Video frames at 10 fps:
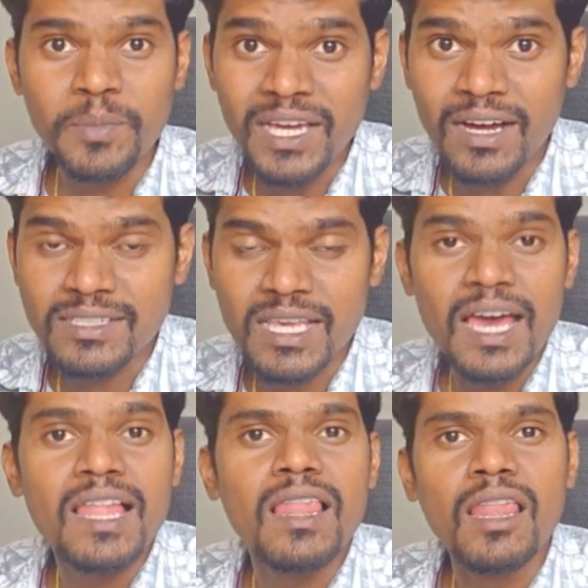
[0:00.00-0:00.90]
Because
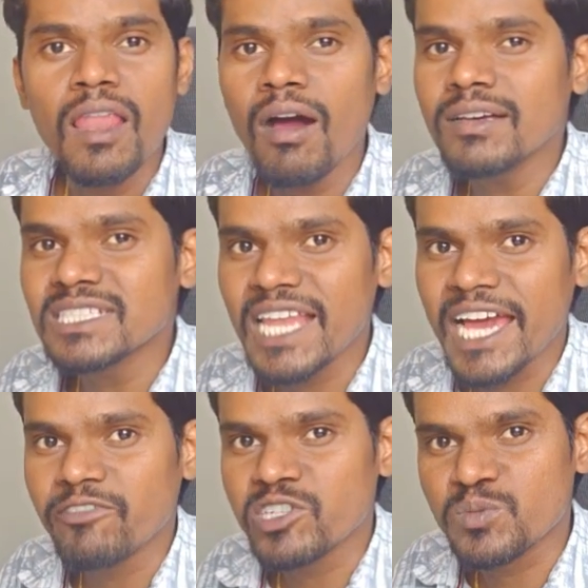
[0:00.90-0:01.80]
large
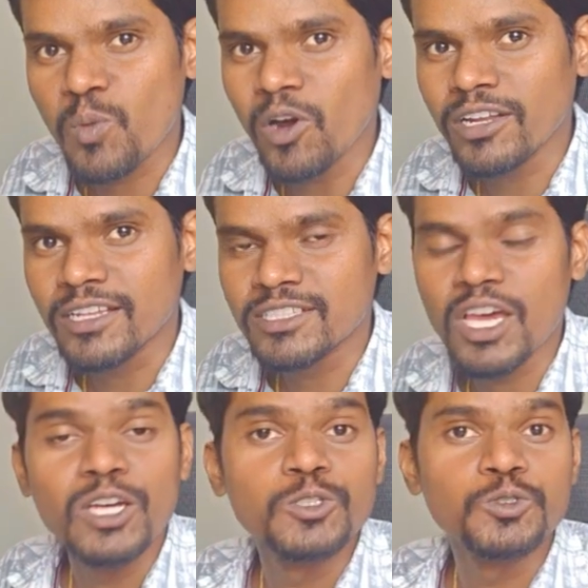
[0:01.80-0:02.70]
language
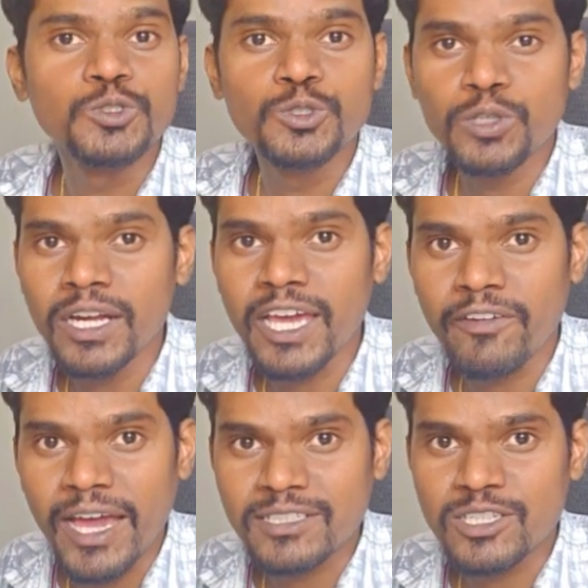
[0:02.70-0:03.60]
models do not
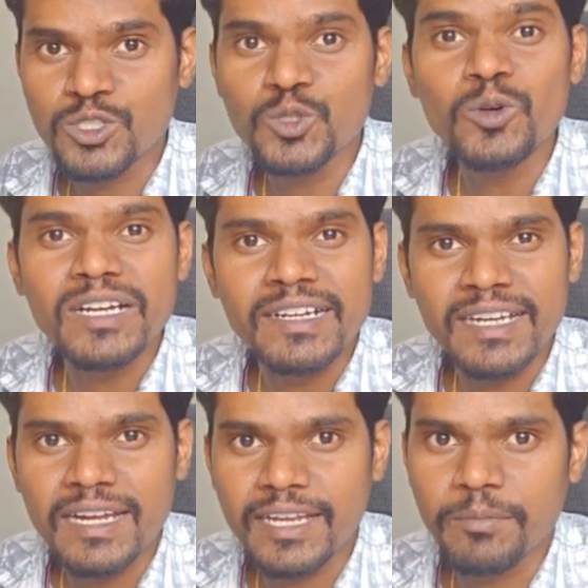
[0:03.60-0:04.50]
have access to
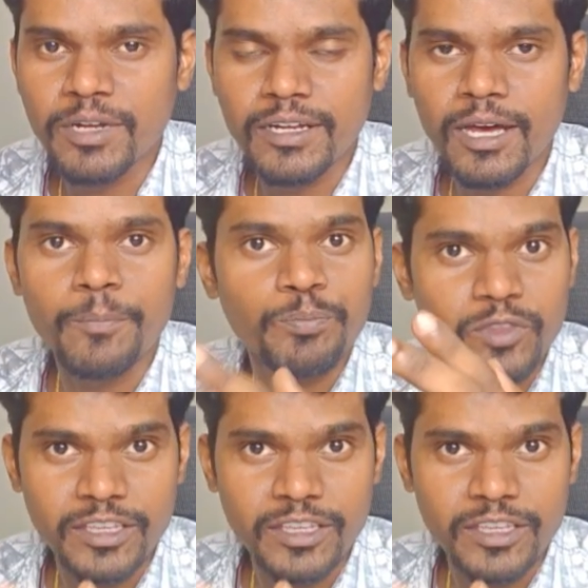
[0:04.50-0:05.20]
real-time data.